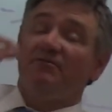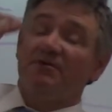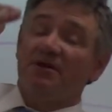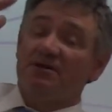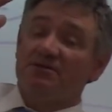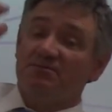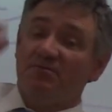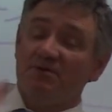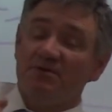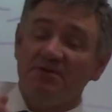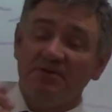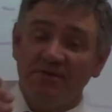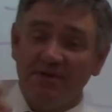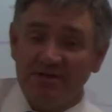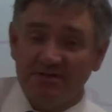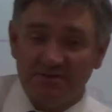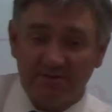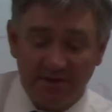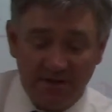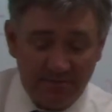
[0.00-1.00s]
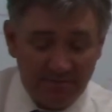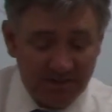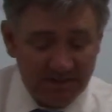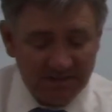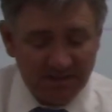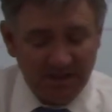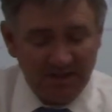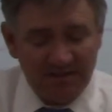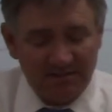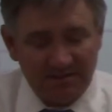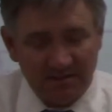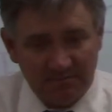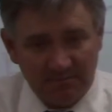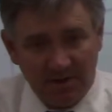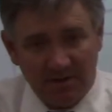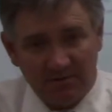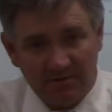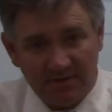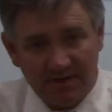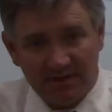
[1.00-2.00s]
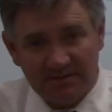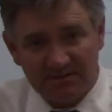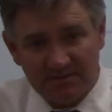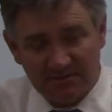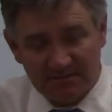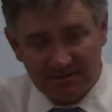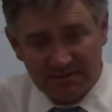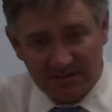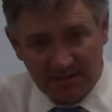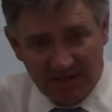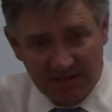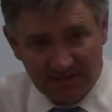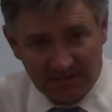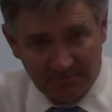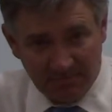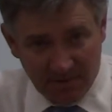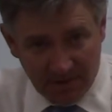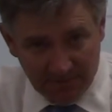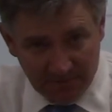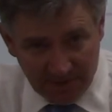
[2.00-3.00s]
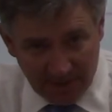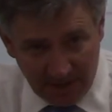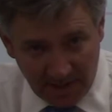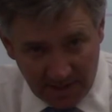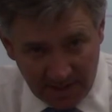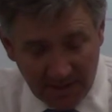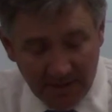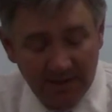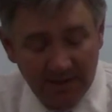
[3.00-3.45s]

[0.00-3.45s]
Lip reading: Because one of the things you'll hear me say is that Mother Nature is a lazy prima donna.